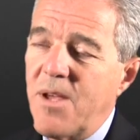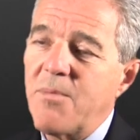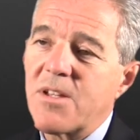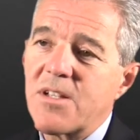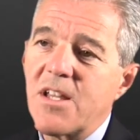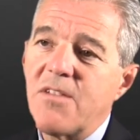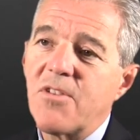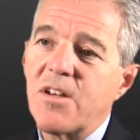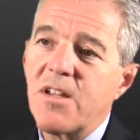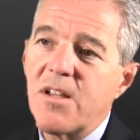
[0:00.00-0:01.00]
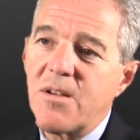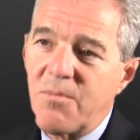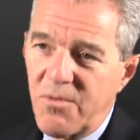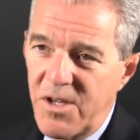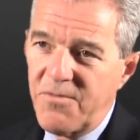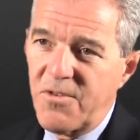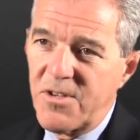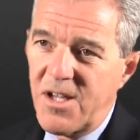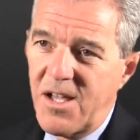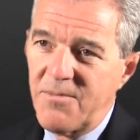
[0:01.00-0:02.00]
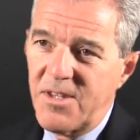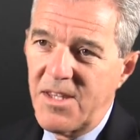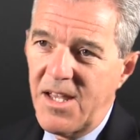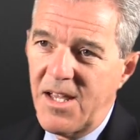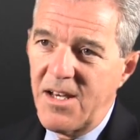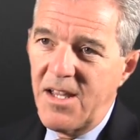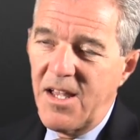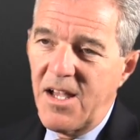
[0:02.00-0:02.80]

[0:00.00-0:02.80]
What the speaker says: Maybe it's an even briefer time than that.